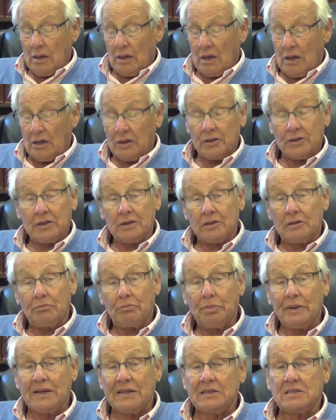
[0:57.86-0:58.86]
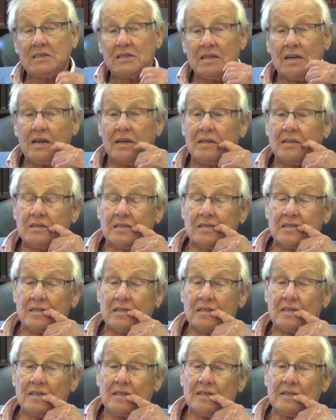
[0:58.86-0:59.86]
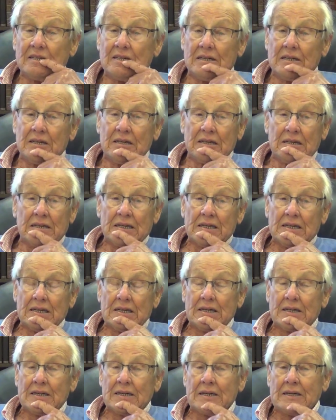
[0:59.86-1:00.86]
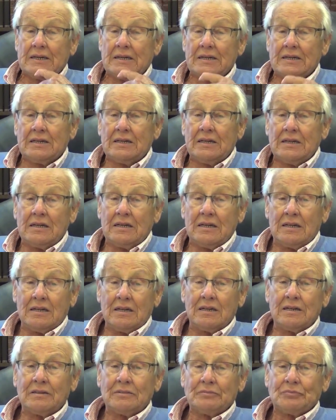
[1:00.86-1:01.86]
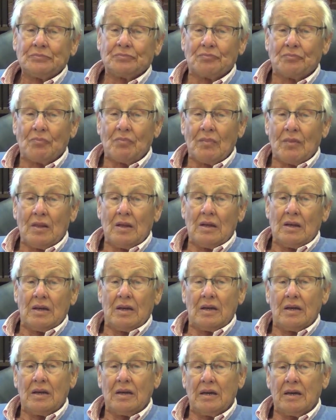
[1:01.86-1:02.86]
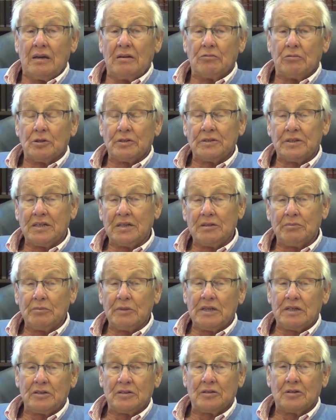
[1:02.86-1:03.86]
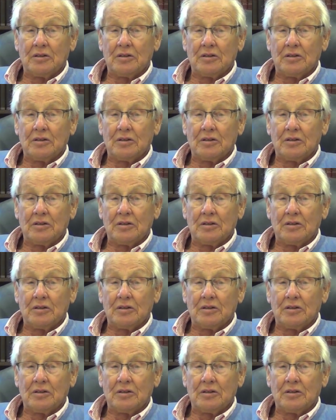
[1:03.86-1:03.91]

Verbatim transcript: out in Penzance. And then uh, he wanted me to